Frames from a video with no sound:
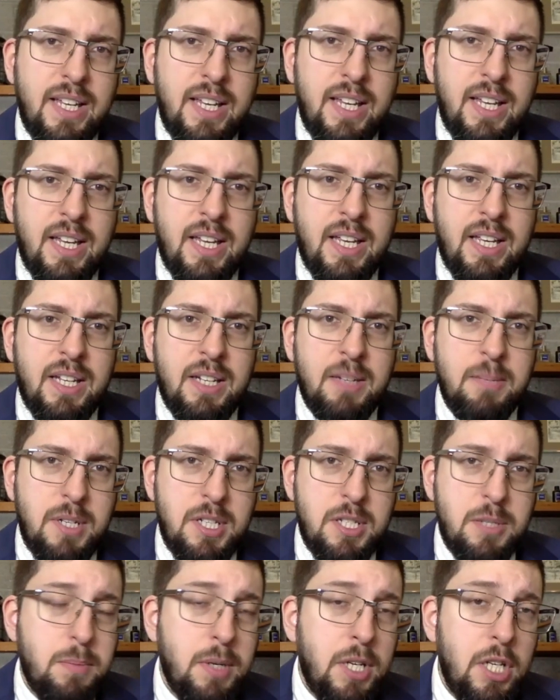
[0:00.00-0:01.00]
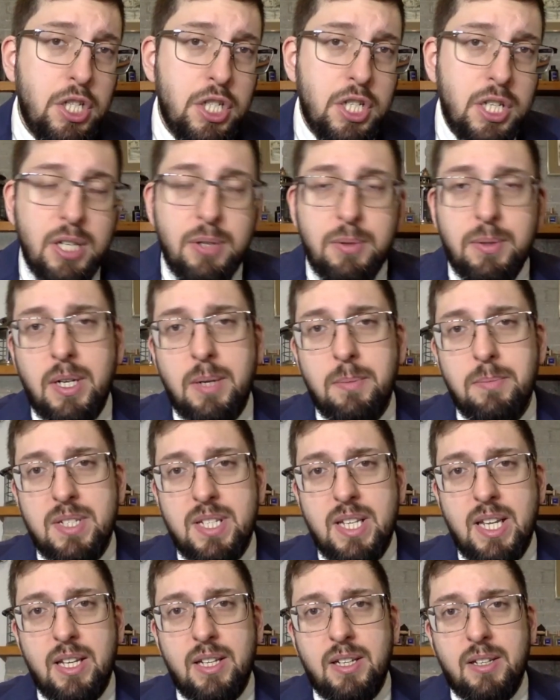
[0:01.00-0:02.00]
in my speech in what I'm
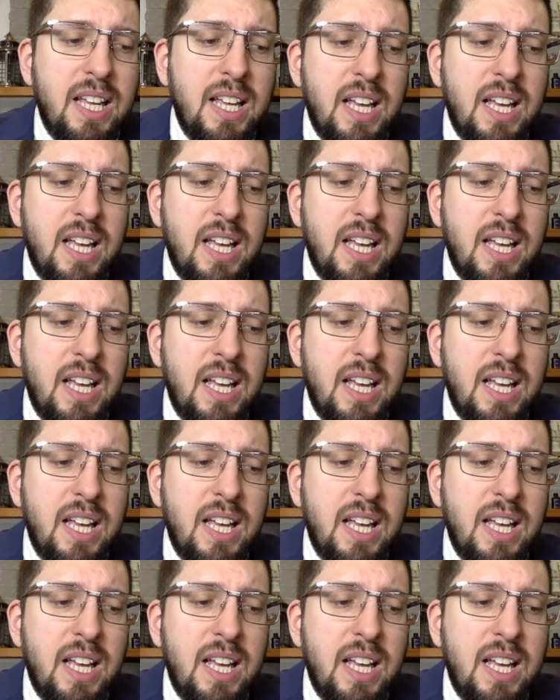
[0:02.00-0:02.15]
saying.